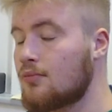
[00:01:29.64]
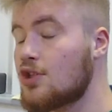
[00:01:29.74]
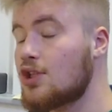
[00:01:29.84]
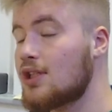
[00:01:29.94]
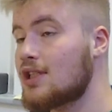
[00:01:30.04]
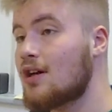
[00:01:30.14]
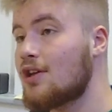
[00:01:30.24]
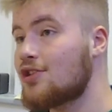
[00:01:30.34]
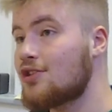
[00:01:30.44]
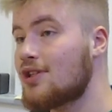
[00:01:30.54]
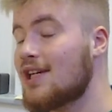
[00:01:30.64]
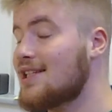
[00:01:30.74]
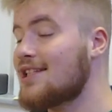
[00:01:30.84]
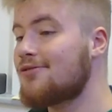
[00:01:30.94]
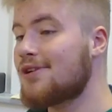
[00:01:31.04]
Jesus answered,
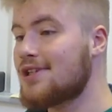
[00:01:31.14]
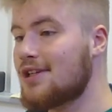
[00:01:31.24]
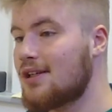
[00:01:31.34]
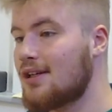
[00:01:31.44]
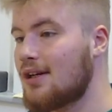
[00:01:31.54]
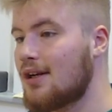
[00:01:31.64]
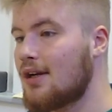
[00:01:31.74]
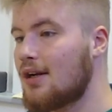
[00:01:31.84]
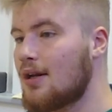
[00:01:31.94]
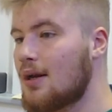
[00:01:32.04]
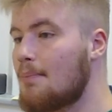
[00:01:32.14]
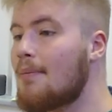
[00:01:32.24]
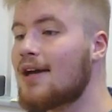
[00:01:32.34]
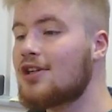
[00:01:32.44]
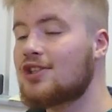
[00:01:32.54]
"It is written,
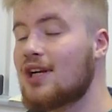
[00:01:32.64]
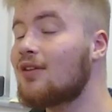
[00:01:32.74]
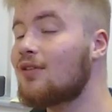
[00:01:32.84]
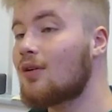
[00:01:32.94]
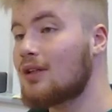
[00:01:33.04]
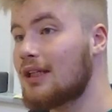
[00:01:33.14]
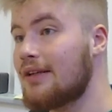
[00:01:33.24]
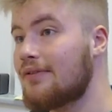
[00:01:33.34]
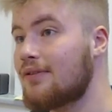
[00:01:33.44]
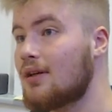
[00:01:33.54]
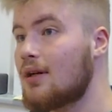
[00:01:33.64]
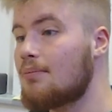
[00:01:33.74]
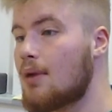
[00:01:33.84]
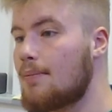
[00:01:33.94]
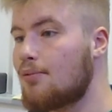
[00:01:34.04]
man shall not live
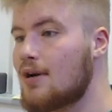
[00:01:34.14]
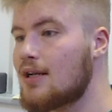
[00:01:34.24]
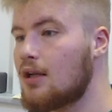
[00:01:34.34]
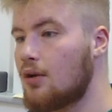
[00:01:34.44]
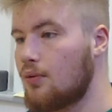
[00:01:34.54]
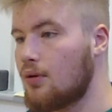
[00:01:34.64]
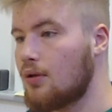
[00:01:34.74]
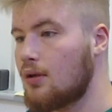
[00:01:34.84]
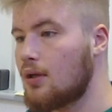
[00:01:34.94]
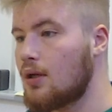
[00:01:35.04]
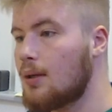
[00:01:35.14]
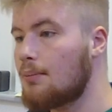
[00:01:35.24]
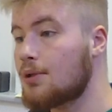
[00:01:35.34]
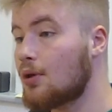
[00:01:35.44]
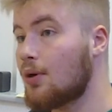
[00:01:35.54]
by bread alone,
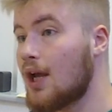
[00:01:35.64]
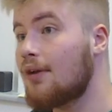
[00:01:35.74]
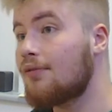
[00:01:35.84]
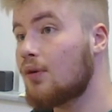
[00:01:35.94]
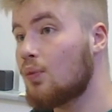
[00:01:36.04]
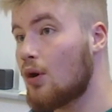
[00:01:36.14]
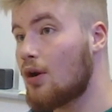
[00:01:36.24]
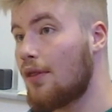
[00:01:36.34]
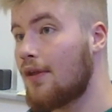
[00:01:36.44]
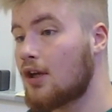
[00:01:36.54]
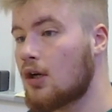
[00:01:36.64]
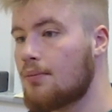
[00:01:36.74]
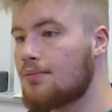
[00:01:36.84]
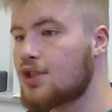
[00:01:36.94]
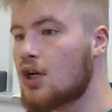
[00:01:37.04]
but on every word that
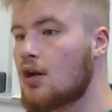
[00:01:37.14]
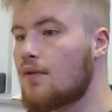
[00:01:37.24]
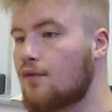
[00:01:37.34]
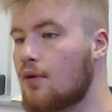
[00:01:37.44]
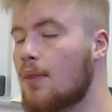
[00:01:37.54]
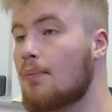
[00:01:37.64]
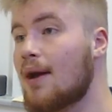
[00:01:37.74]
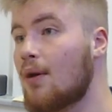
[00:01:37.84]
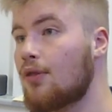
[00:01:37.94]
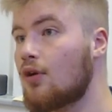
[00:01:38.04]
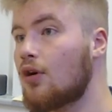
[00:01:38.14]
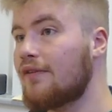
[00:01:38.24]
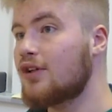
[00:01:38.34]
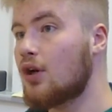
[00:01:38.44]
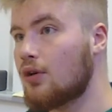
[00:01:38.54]
comes from the mouth
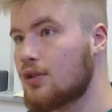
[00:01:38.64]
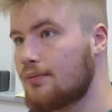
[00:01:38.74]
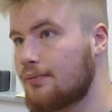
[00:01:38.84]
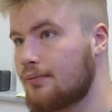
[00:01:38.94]
of God."